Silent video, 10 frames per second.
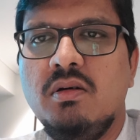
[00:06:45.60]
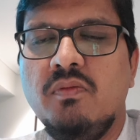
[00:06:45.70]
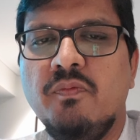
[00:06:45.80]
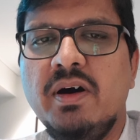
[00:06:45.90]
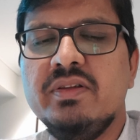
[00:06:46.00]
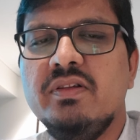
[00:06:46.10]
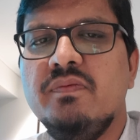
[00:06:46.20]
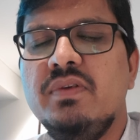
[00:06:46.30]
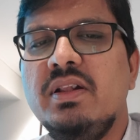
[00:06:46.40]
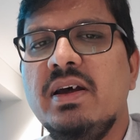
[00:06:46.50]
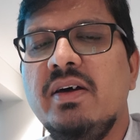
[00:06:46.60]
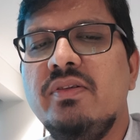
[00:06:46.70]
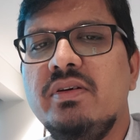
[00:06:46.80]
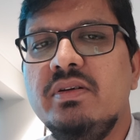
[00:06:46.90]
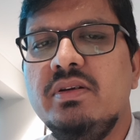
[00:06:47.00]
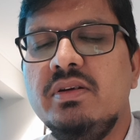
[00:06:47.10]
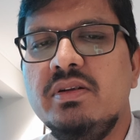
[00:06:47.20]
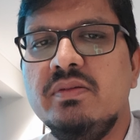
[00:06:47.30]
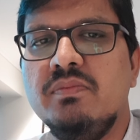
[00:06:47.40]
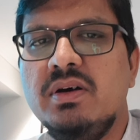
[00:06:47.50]
once we landed
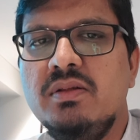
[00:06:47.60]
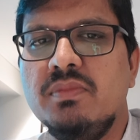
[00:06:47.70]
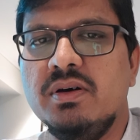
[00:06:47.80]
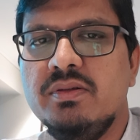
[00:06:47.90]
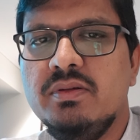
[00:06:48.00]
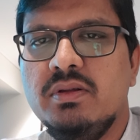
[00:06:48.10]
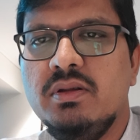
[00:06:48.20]
in Melbourne,